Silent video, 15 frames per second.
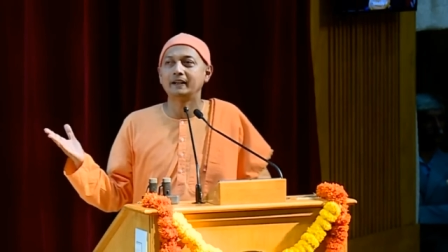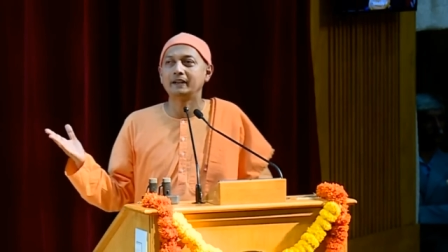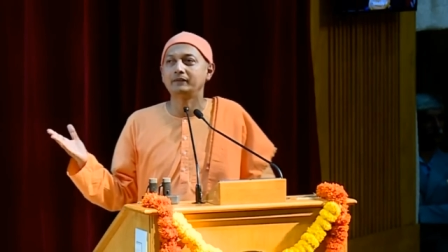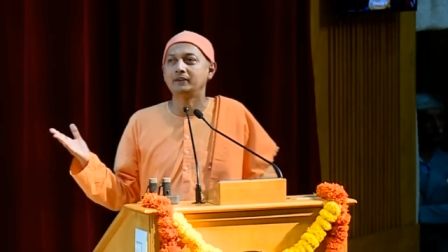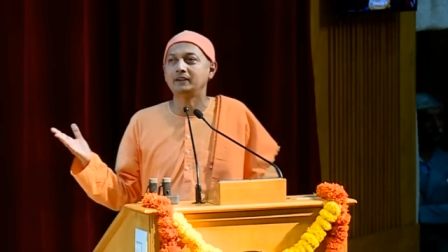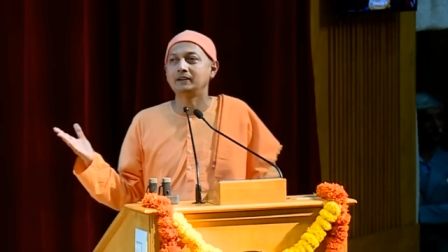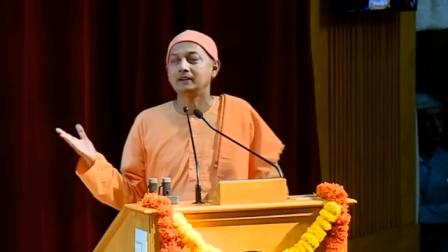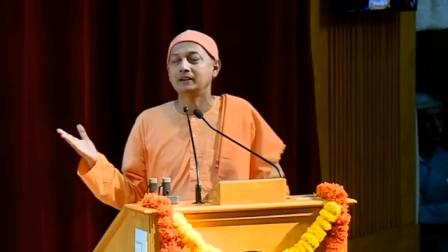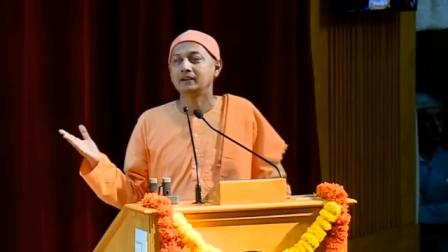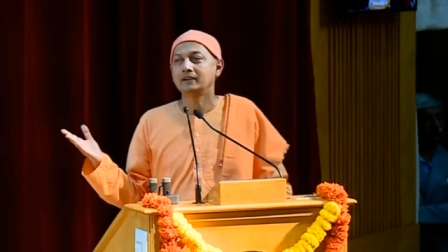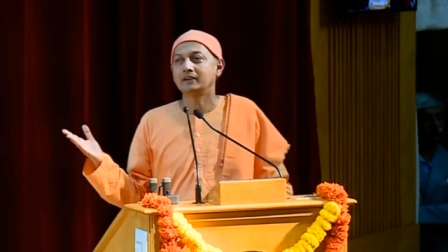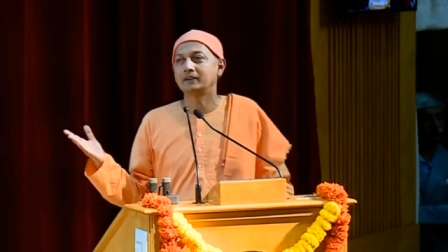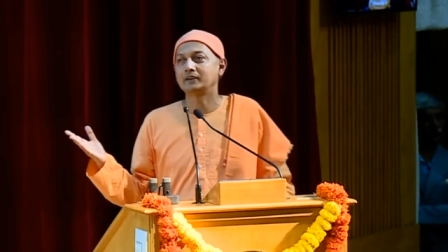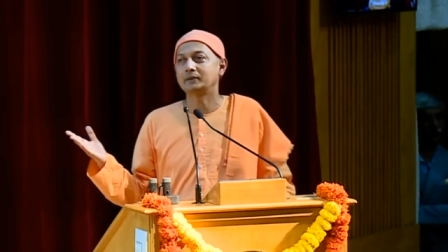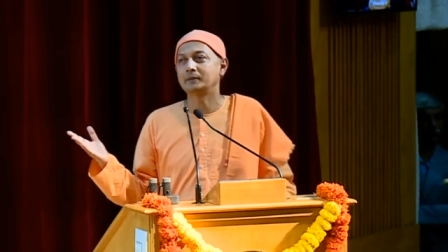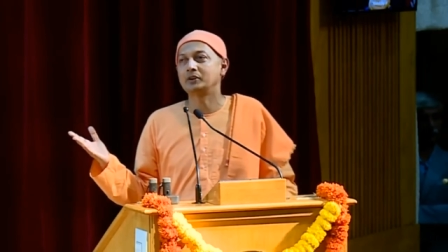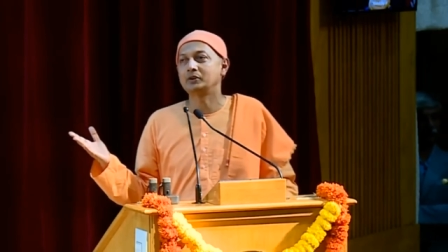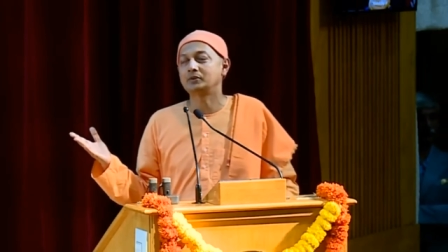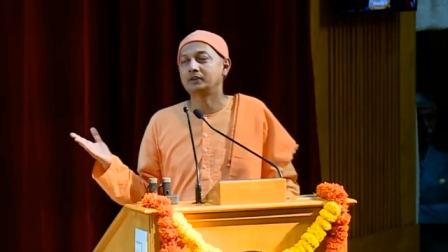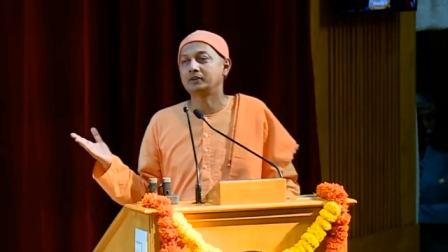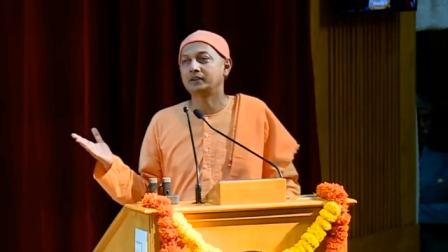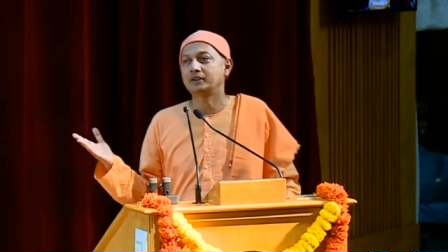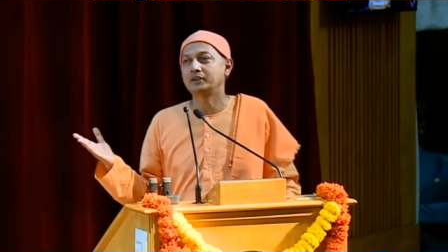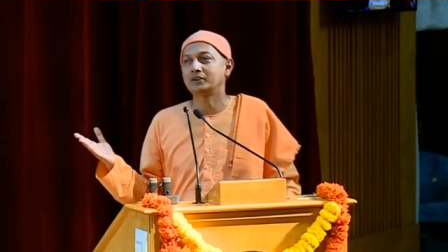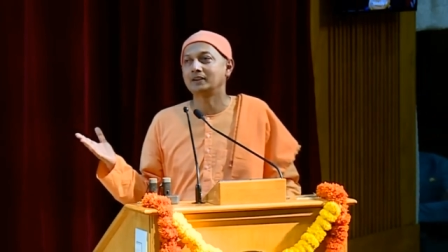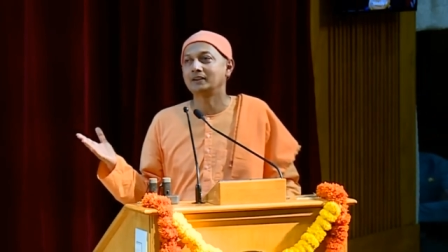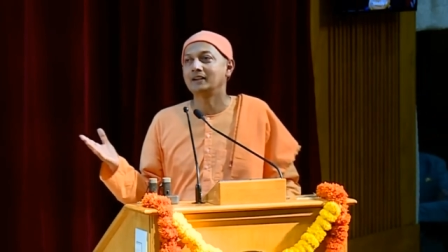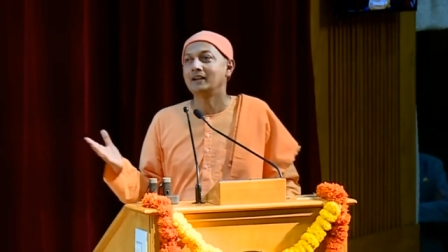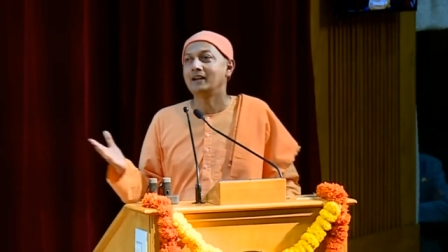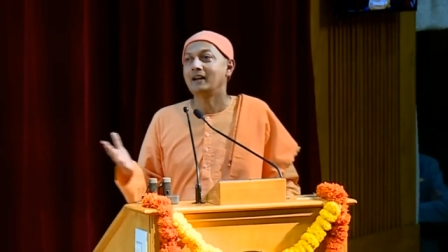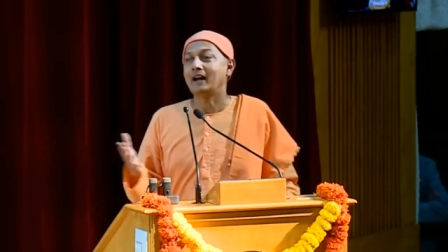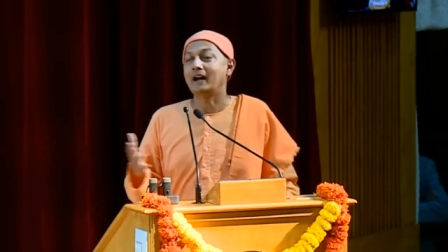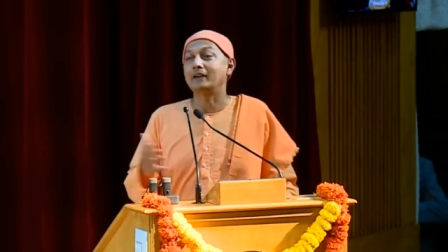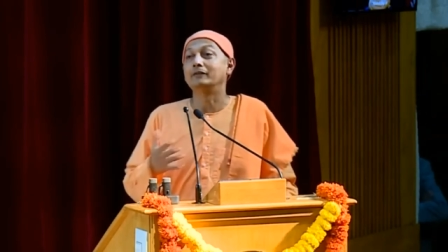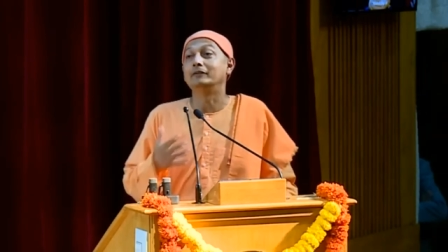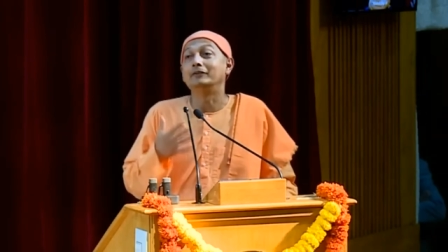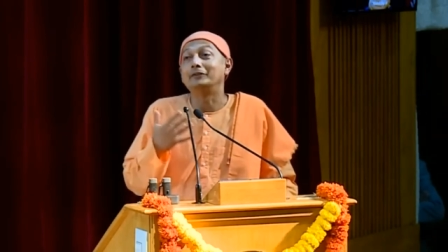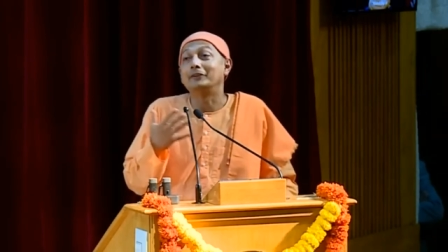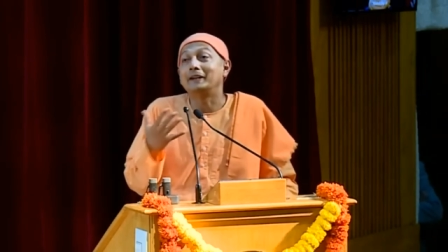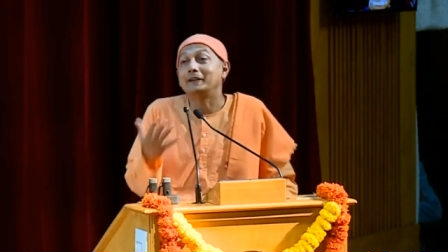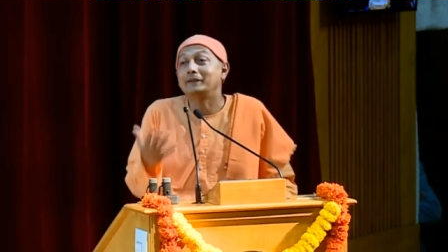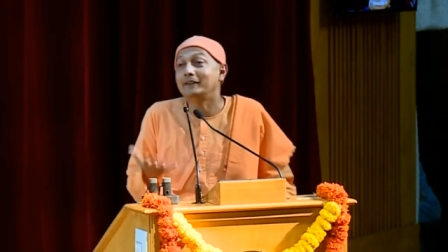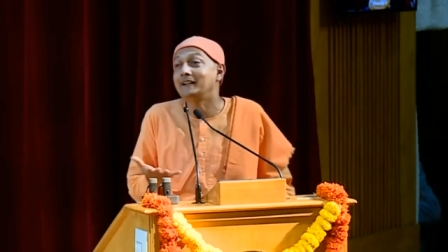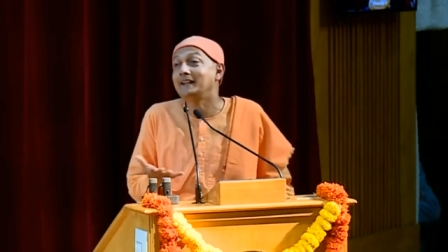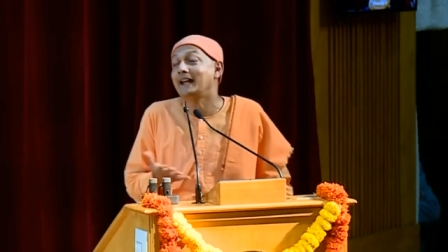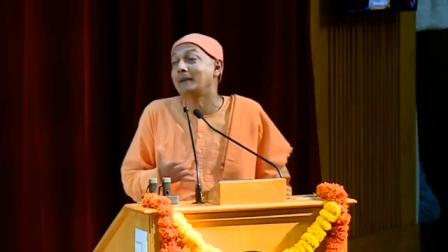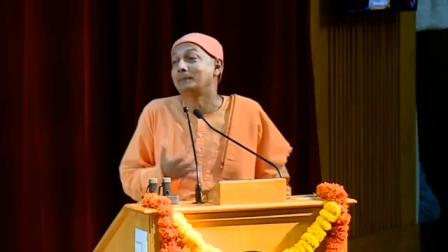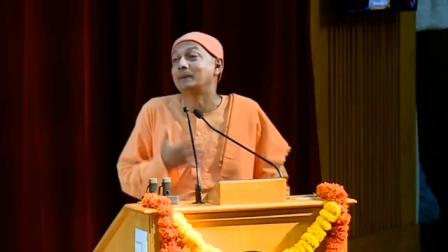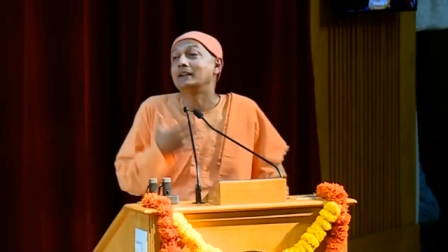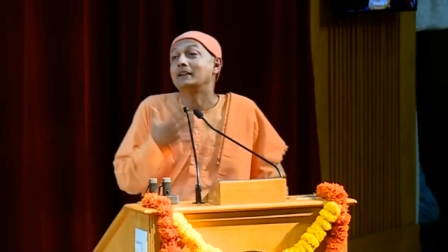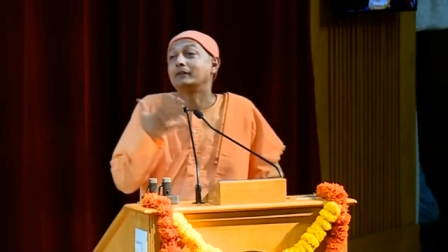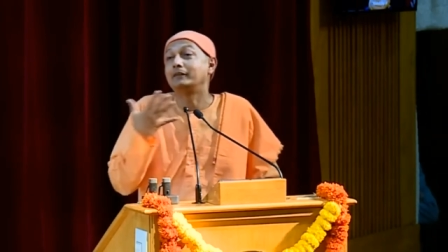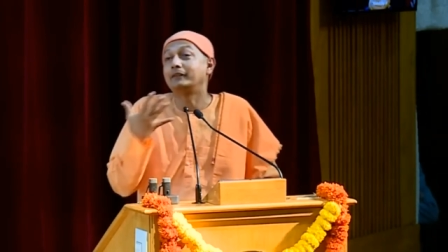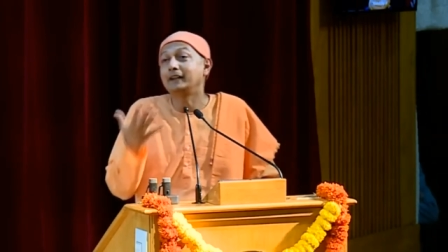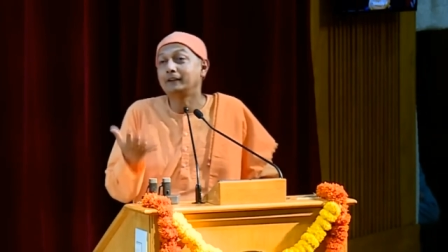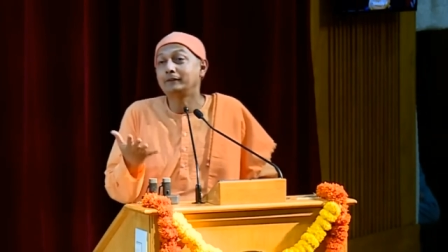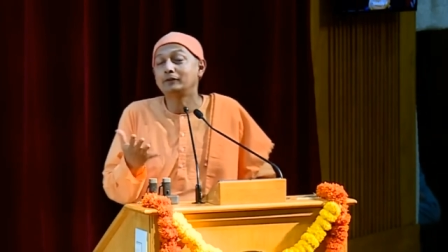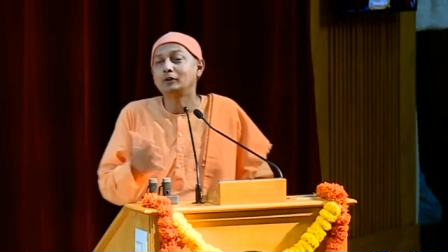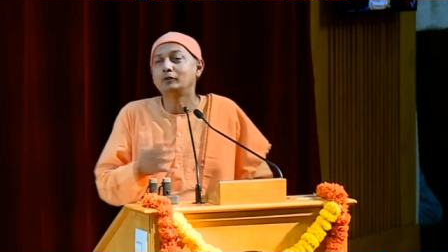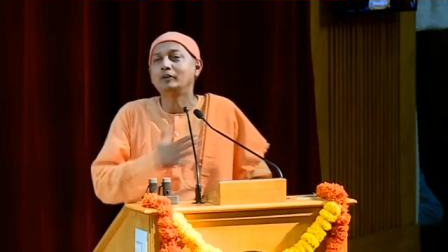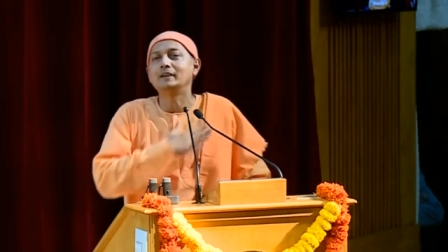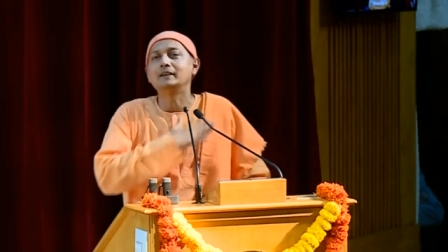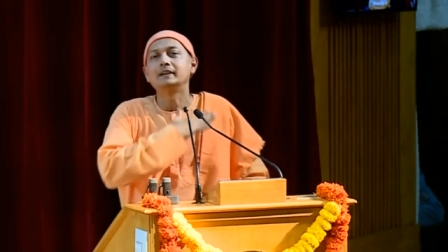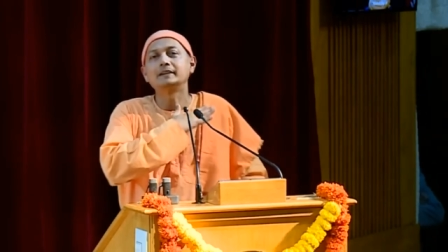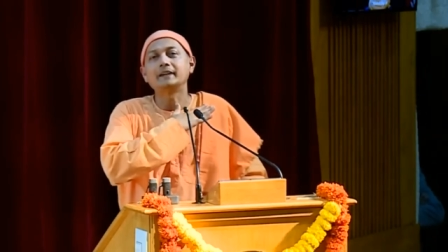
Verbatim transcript: every uh, spiritual tradition are very, very happy, very fulfilled,